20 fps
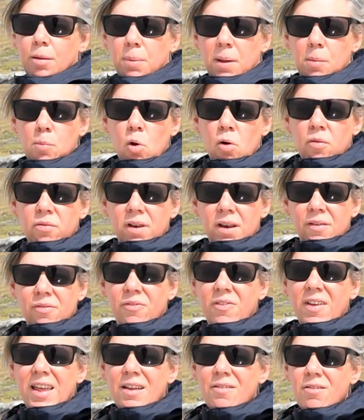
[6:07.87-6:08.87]
bit more of an
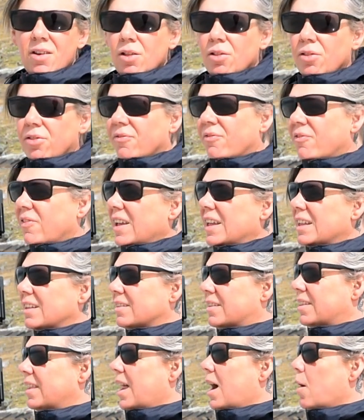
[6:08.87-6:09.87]
ethereal feel
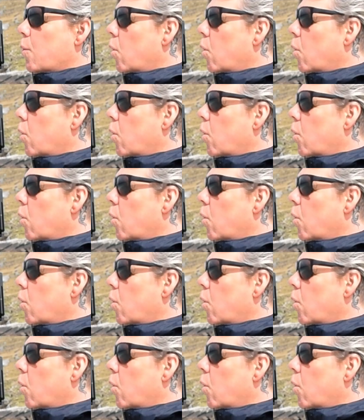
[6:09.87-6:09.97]
to that